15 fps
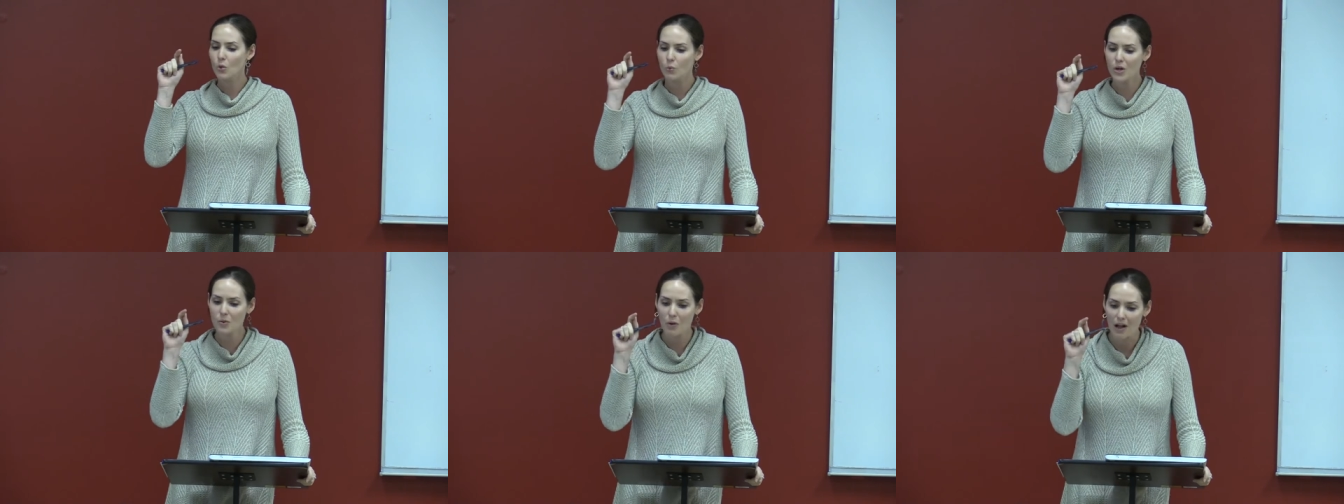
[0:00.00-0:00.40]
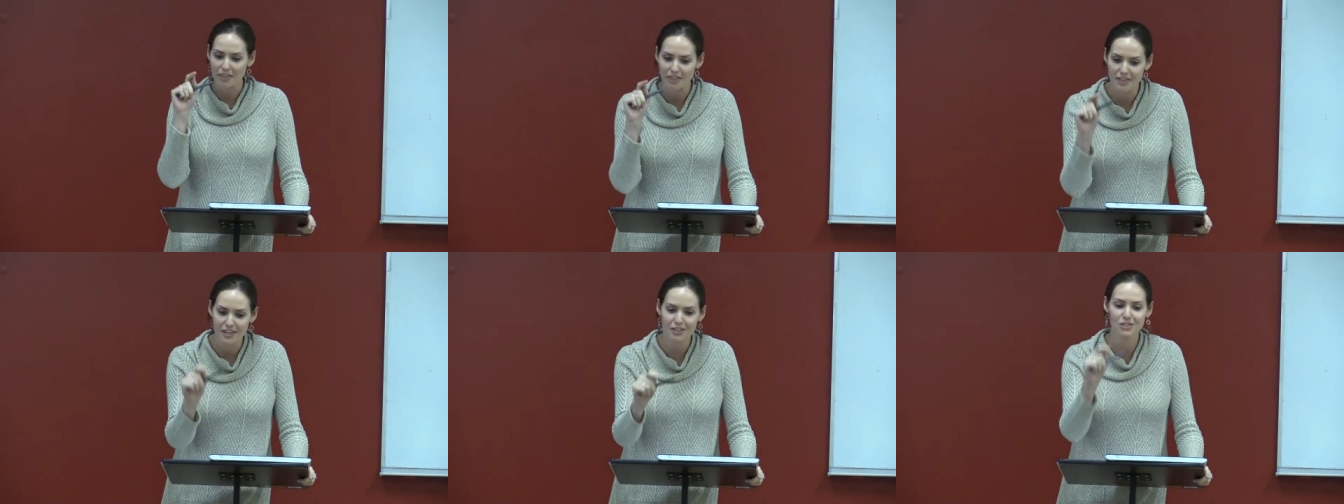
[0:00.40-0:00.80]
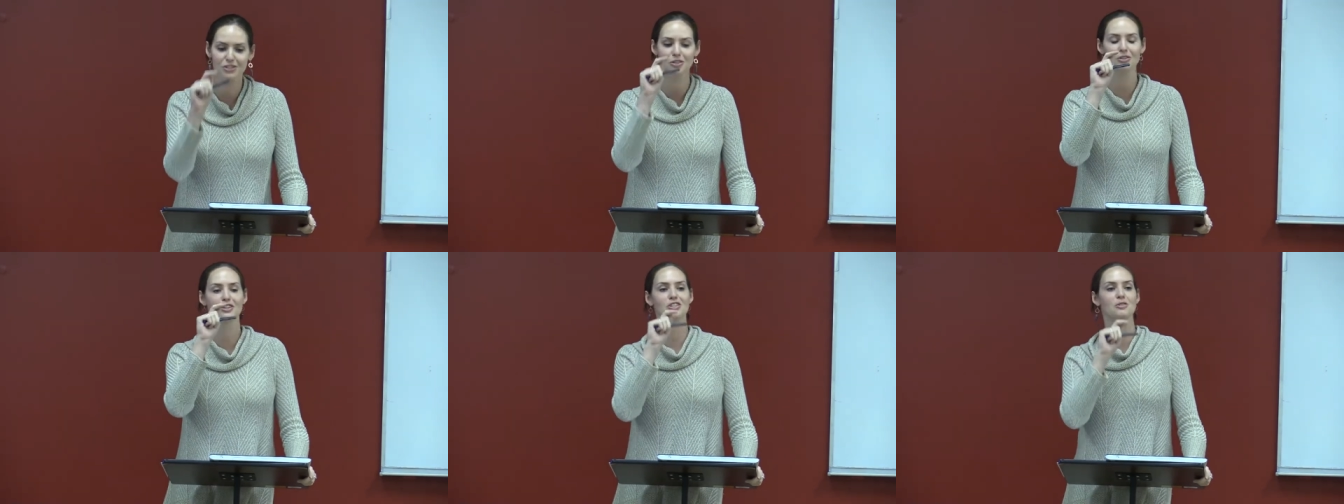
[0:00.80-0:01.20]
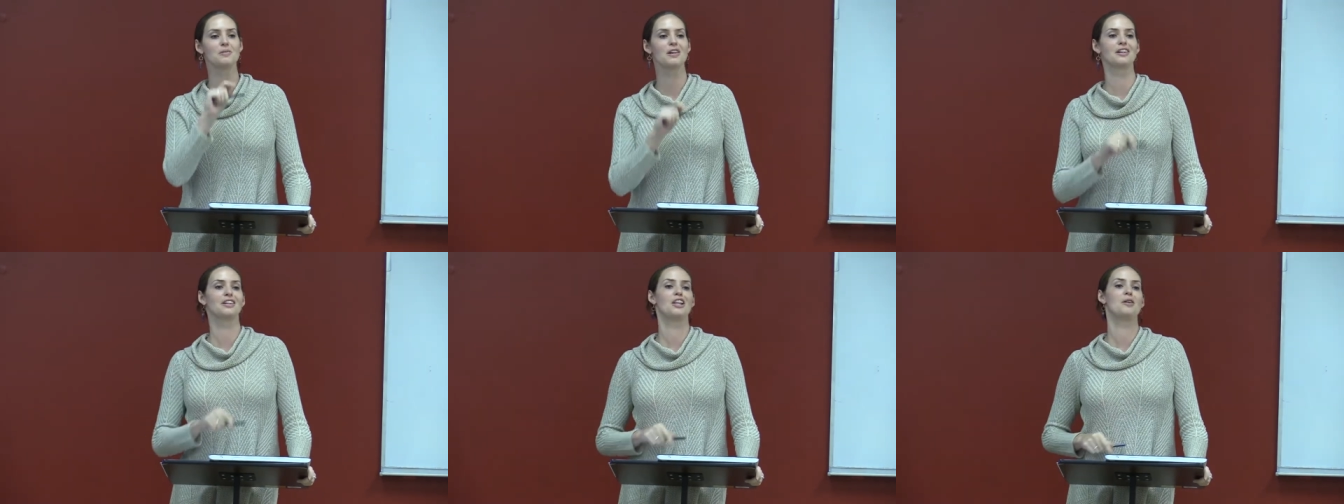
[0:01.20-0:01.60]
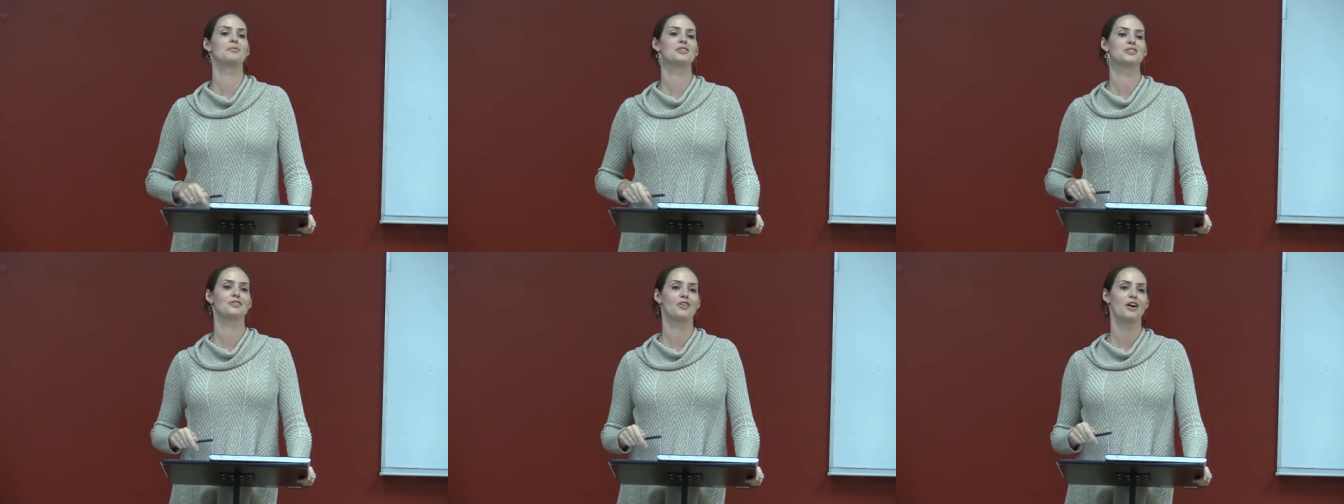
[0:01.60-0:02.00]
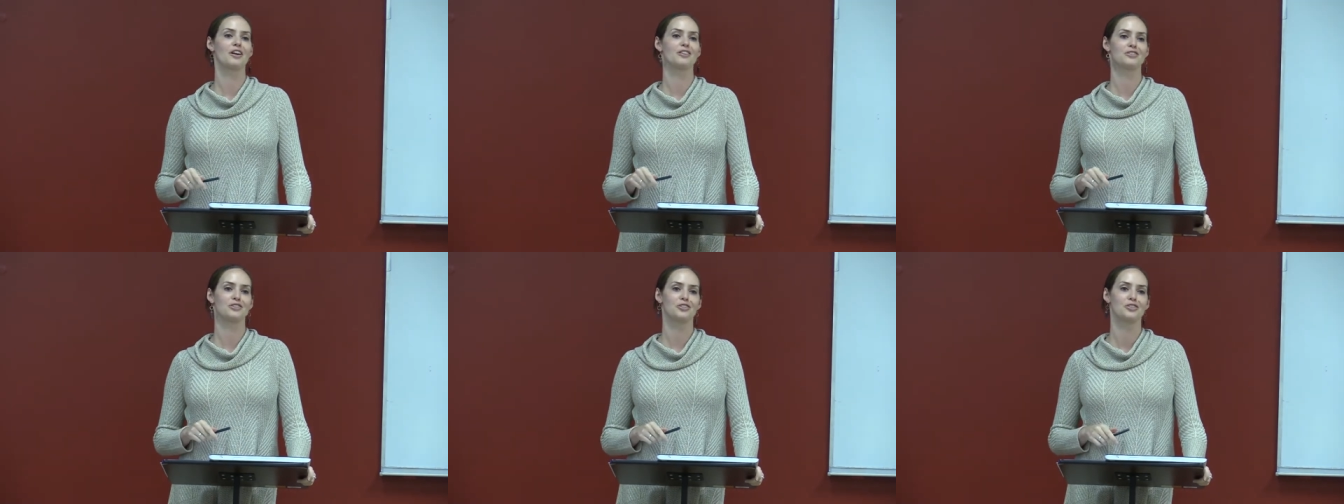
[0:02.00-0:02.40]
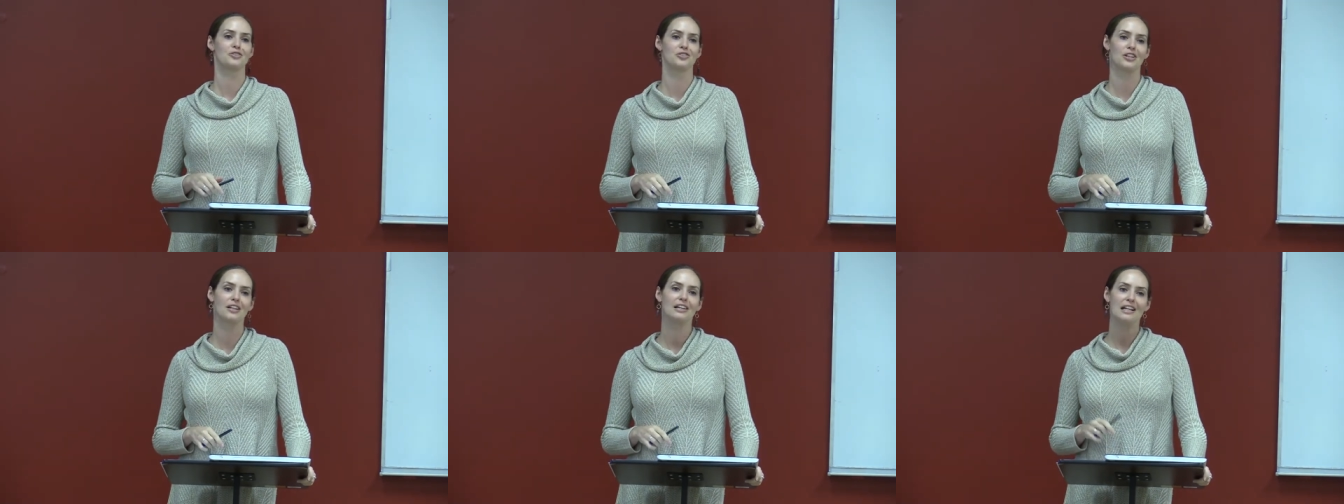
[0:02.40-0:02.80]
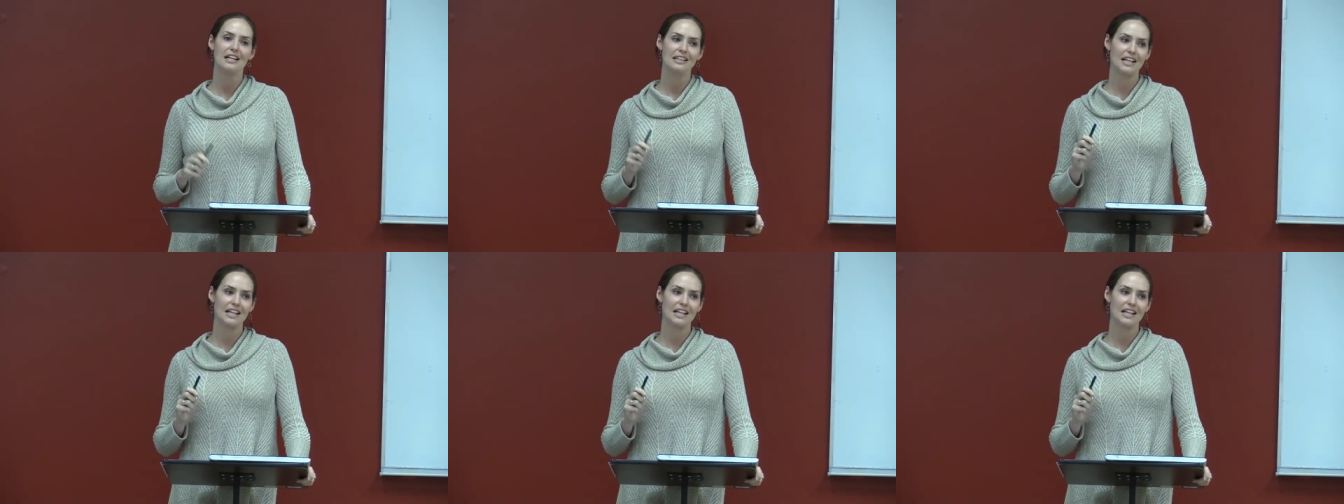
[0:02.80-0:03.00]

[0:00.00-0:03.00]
we want this student to be an alumnus of our institution.